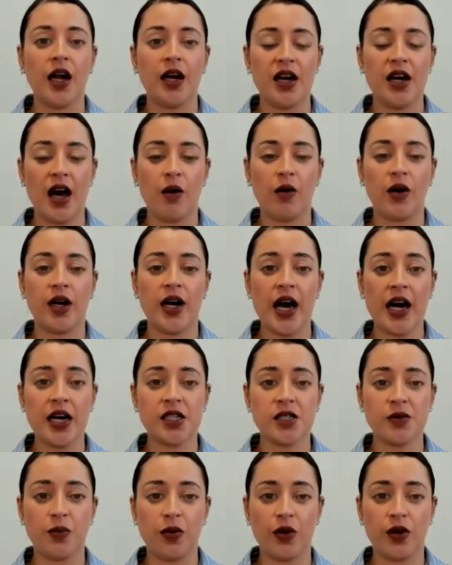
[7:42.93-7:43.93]
Now, and
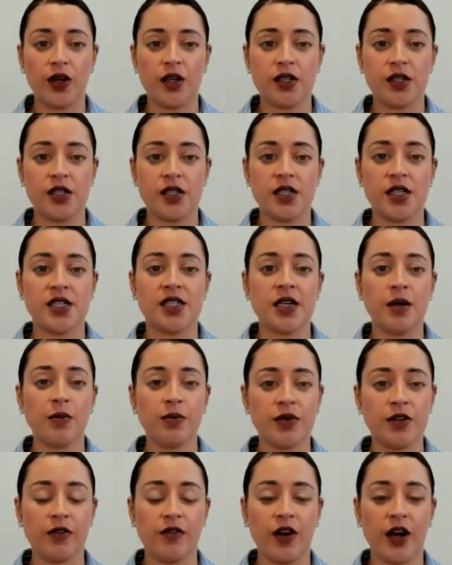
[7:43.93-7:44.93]
next boards is a
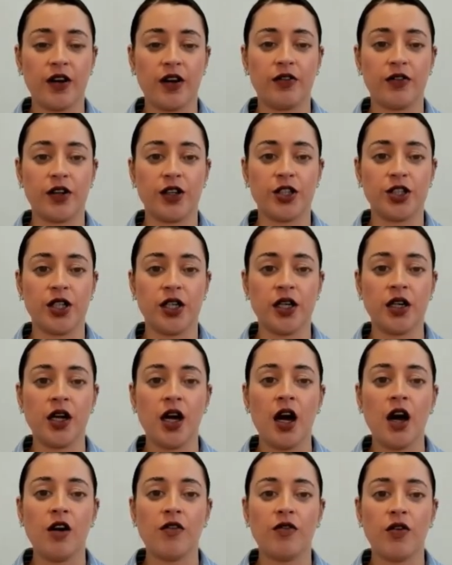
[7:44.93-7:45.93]
simplified version,
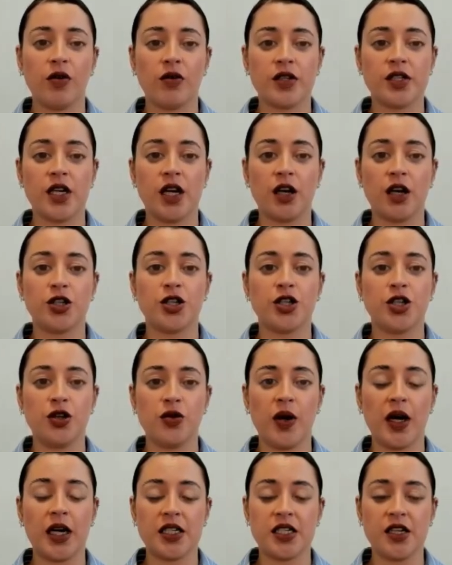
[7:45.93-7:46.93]
focusing on 2
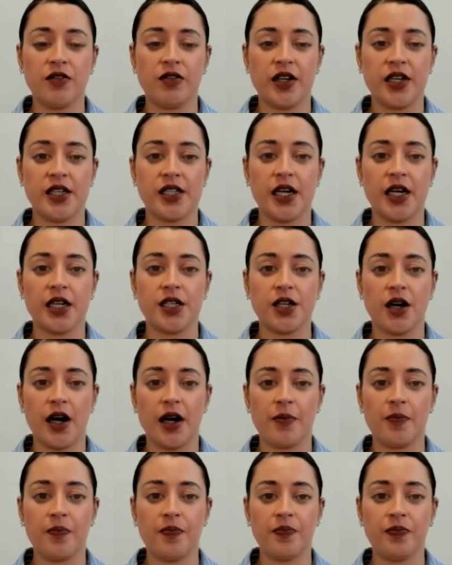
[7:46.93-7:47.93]
activities at a
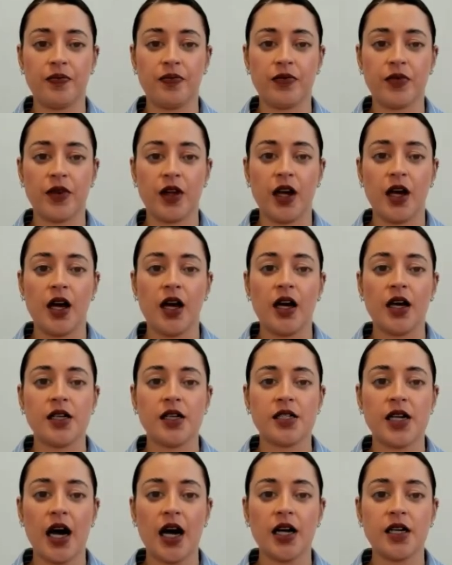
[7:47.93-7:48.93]
time.
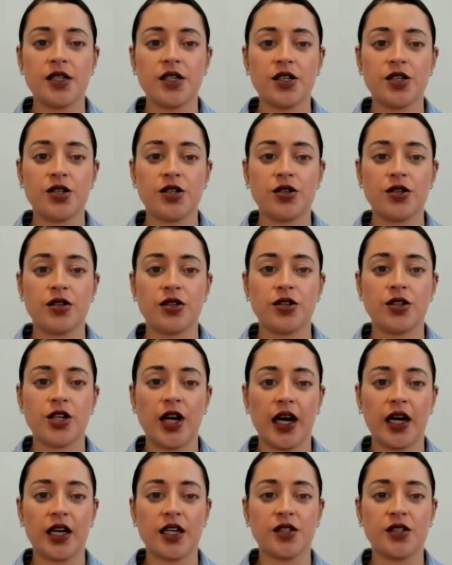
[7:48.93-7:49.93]
Task
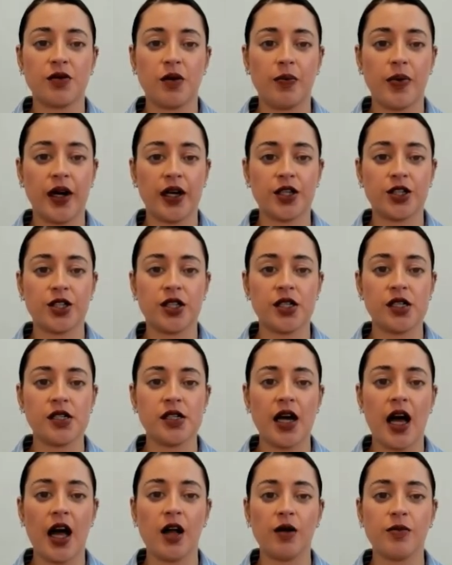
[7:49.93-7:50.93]
checklist with pictures
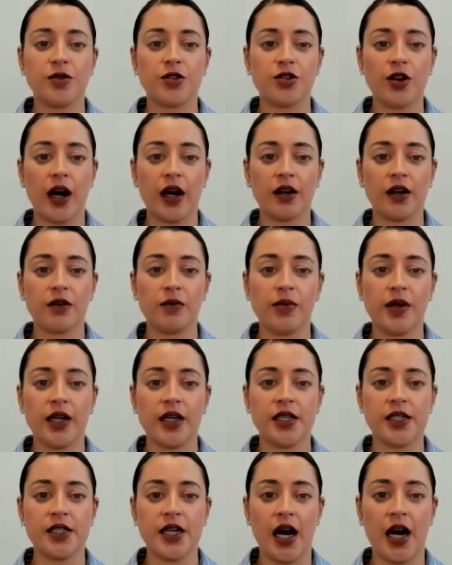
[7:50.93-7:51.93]
helps track
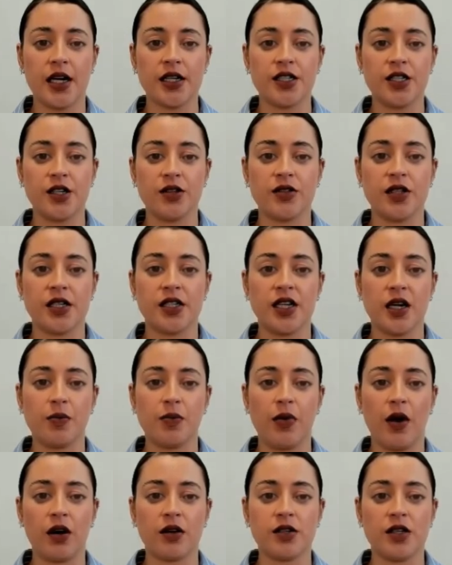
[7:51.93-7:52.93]
completed tasks using tick
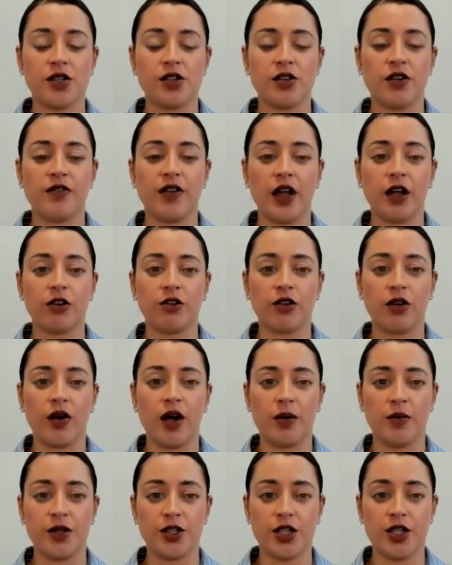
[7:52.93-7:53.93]
boxes or Velcro
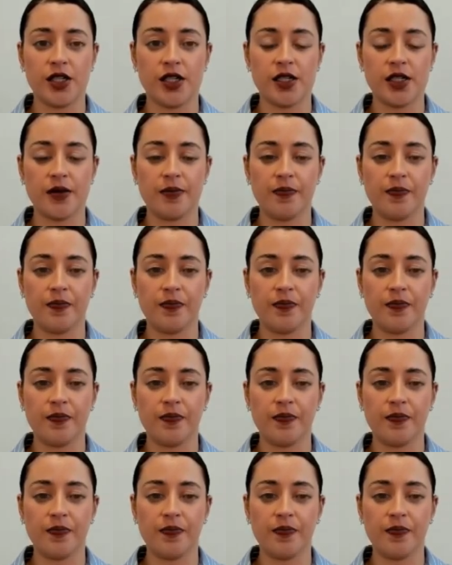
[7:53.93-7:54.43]
images.